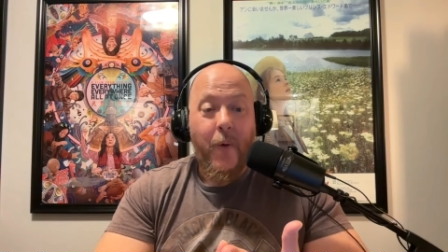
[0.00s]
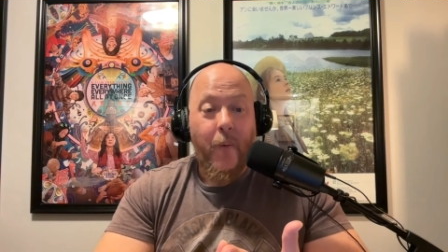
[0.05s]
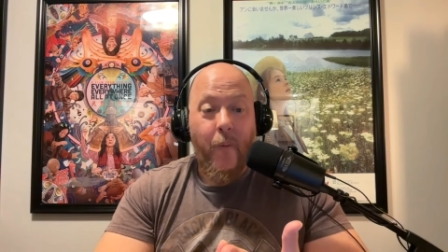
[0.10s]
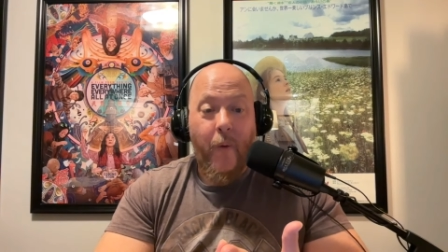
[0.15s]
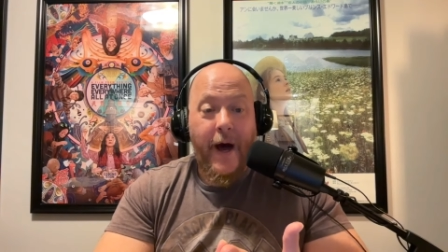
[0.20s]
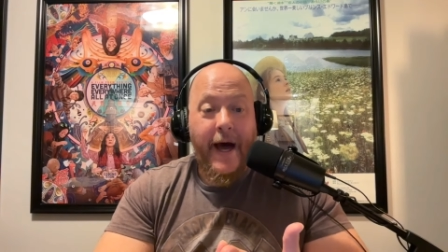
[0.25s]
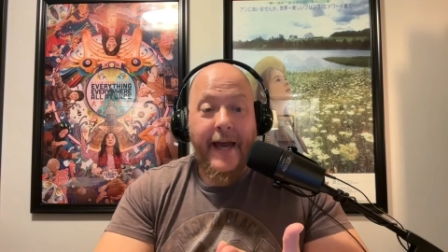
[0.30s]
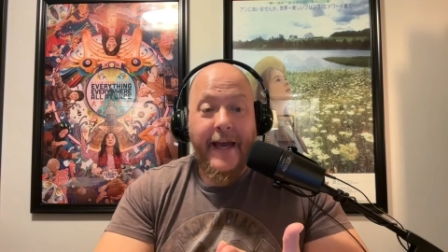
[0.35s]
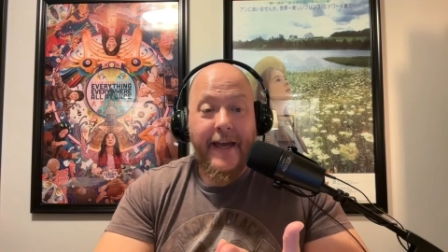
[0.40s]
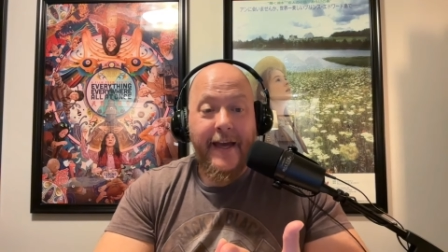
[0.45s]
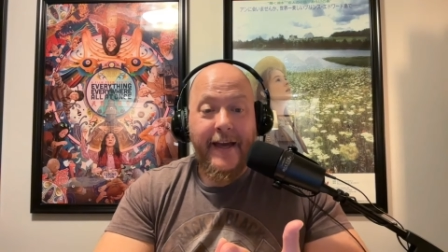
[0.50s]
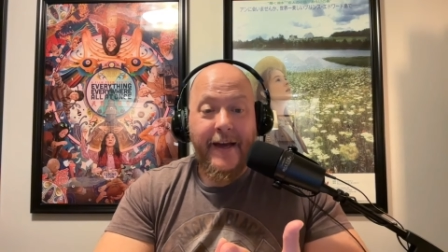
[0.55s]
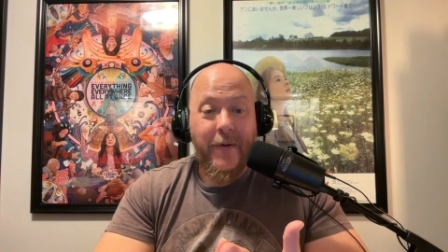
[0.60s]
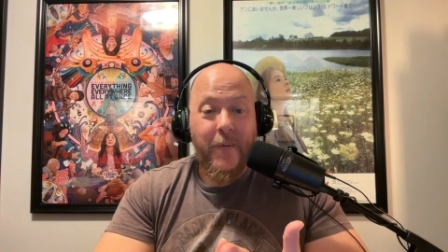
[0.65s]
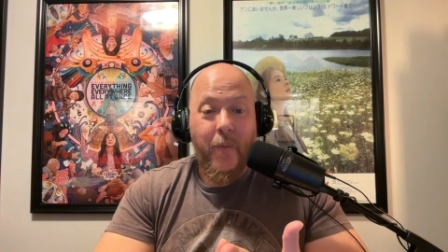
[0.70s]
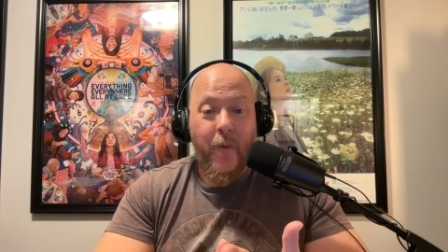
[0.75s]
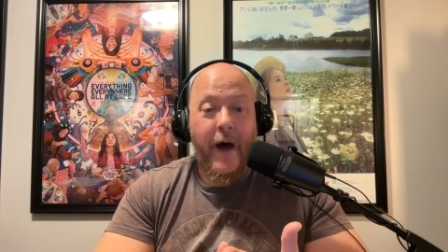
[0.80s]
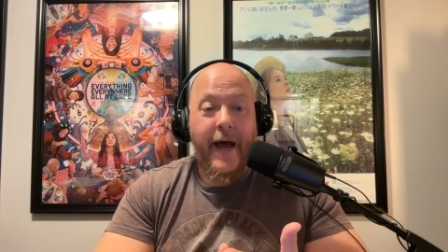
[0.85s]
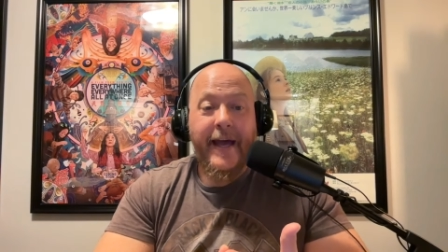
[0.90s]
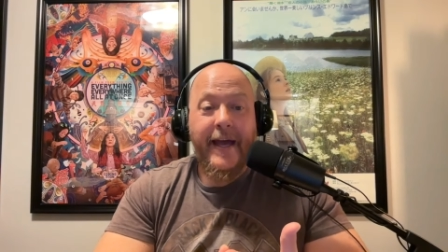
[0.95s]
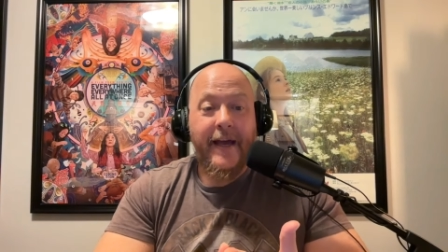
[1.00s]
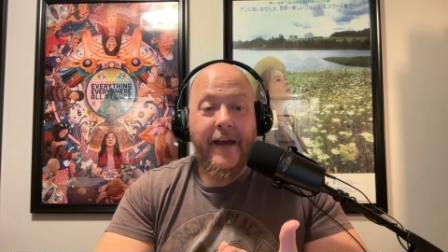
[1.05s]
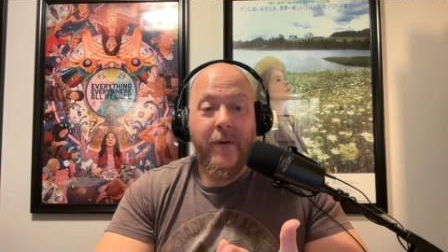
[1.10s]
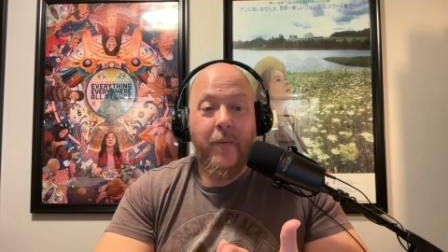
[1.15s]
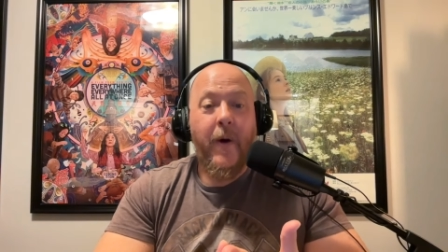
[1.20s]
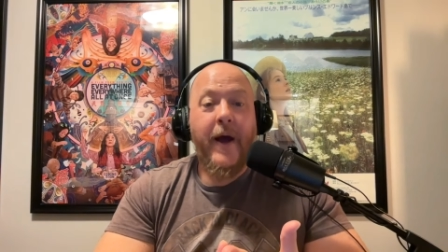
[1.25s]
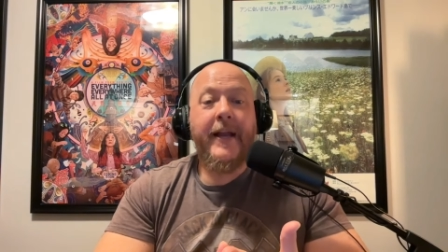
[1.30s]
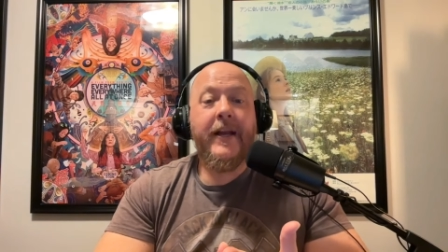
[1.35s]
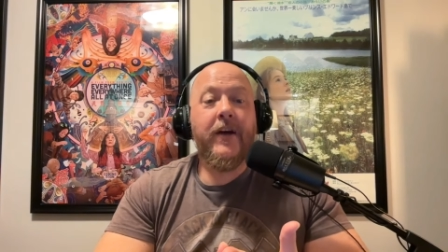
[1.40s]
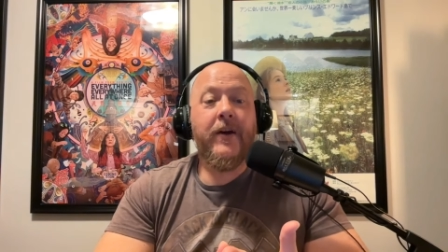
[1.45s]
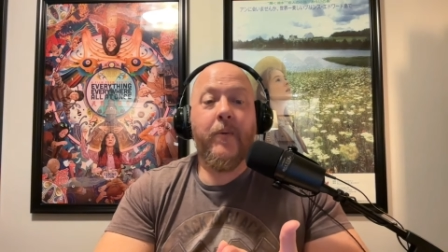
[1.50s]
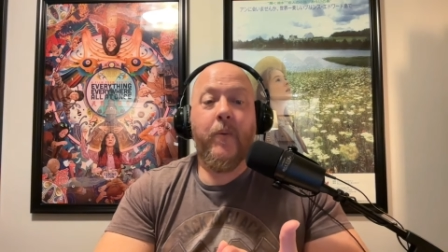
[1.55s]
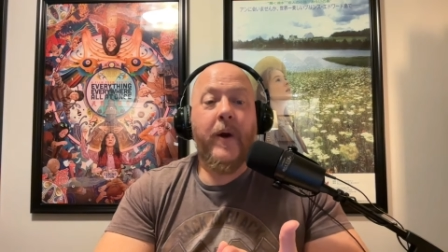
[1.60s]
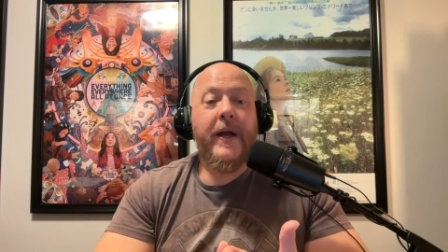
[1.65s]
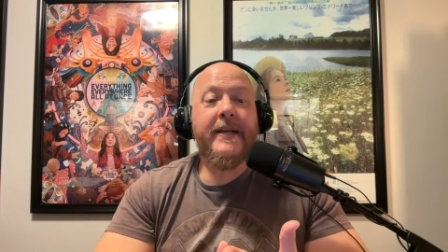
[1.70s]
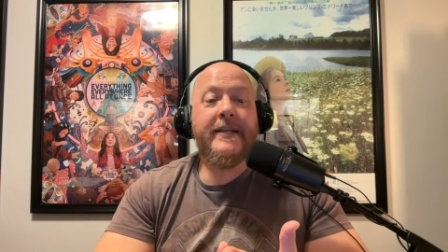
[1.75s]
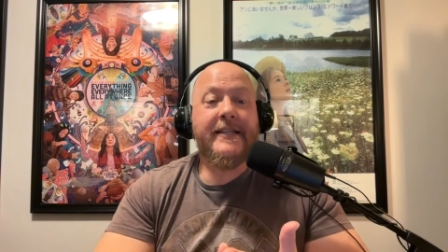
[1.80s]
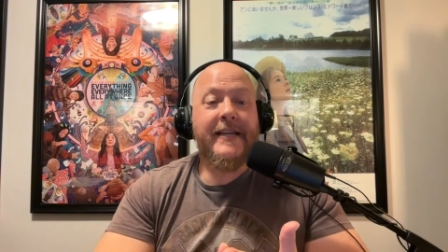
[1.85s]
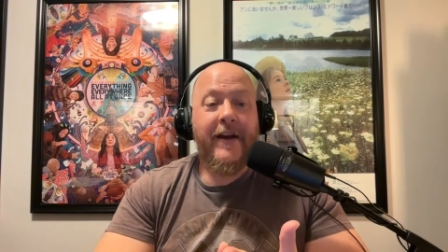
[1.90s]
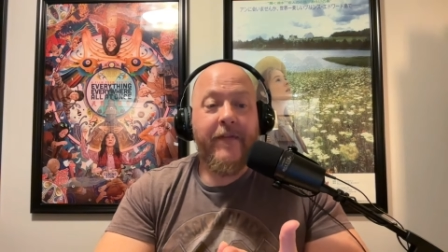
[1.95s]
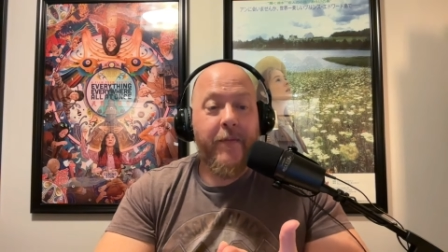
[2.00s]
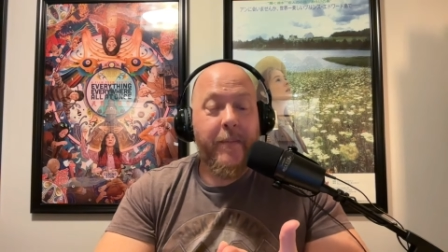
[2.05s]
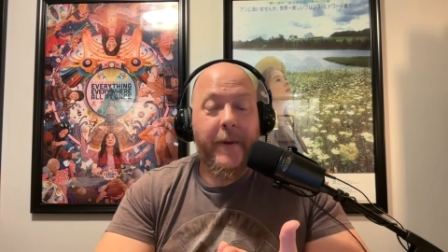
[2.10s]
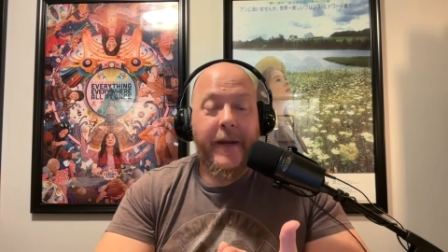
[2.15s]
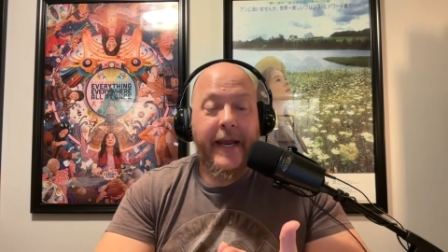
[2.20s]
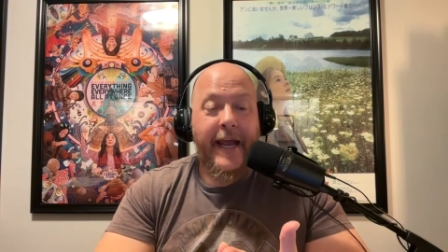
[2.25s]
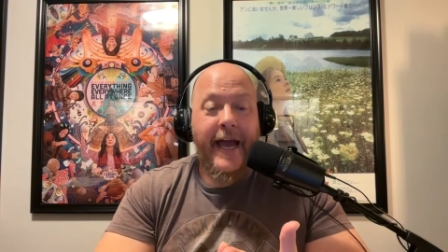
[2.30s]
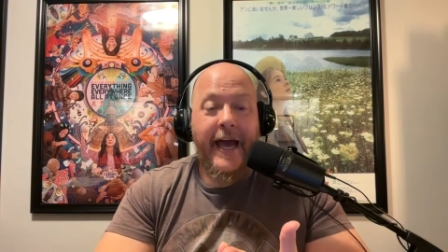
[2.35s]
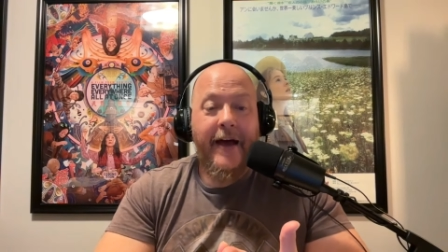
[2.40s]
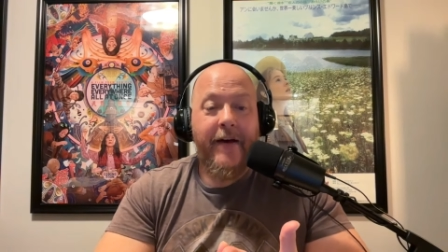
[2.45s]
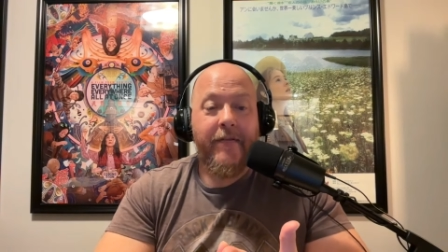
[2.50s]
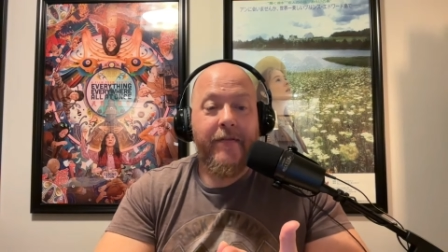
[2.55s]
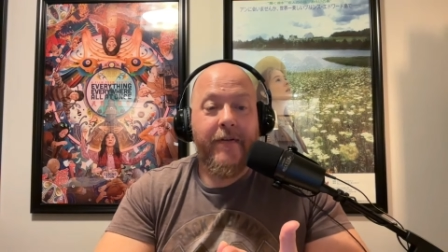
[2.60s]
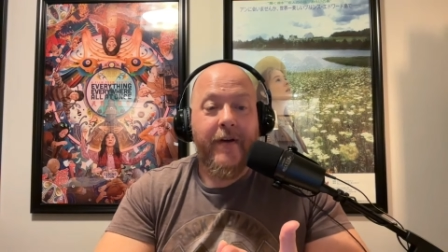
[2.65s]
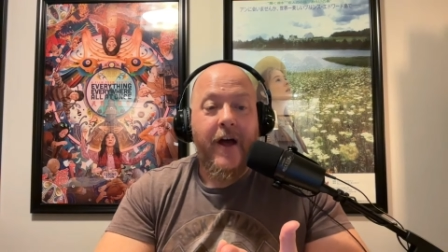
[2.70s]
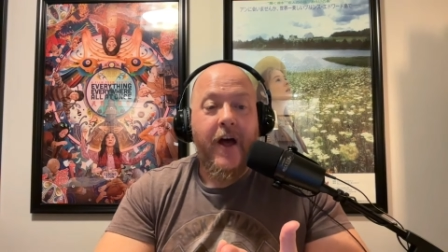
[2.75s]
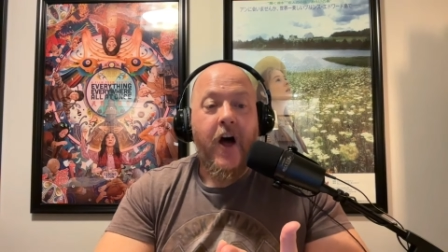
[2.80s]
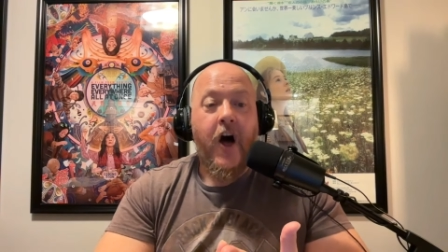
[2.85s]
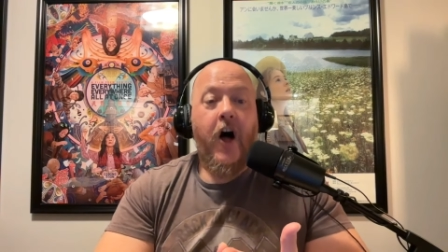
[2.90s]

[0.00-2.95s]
why why why do, why doesn't everybody have